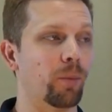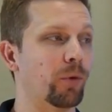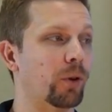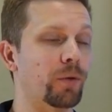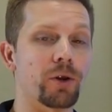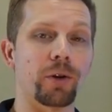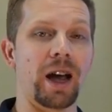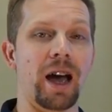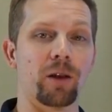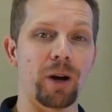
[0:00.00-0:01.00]
So if you go
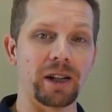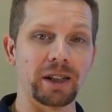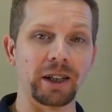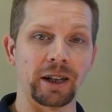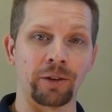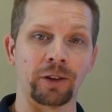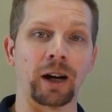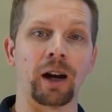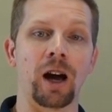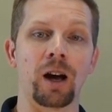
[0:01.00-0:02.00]
to
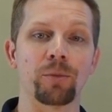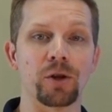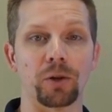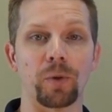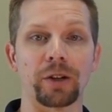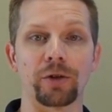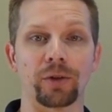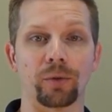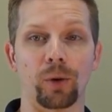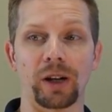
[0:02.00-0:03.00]
alibiddns.com, you can
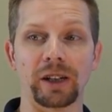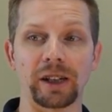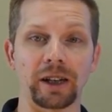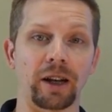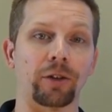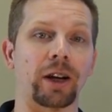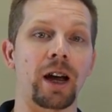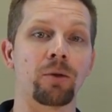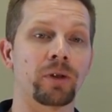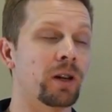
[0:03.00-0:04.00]
register for a DDNS
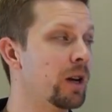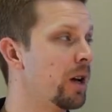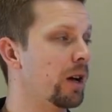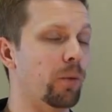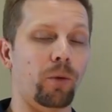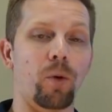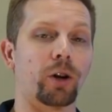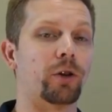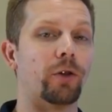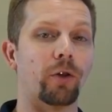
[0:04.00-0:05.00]
account. We'll
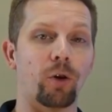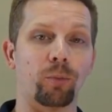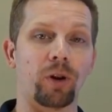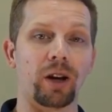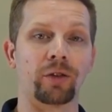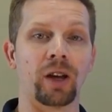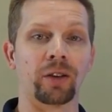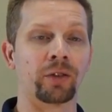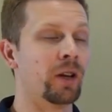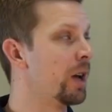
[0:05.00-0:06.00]
walk you through the whole
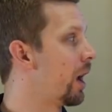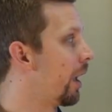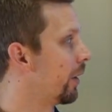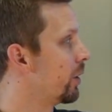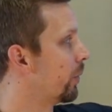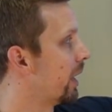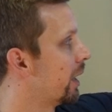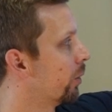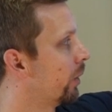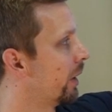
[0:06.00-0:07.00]
process, and then you would
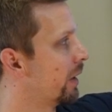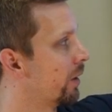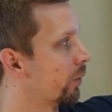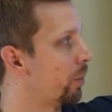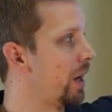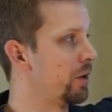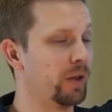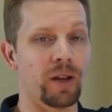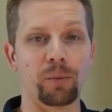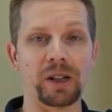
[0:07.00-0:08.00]
enter in the
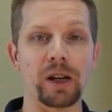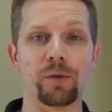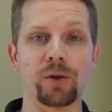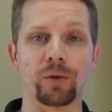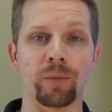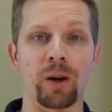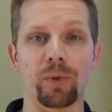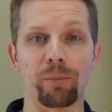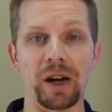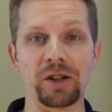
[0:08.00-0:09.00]
information that we give you from that
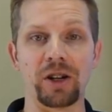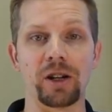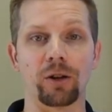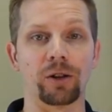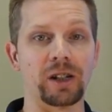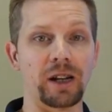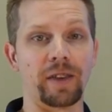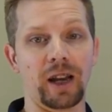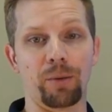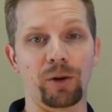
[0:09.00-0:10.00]
web page here to
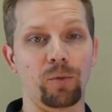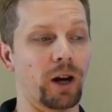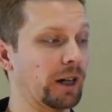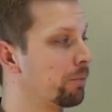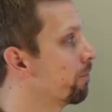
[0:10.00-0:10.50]
get that up and running.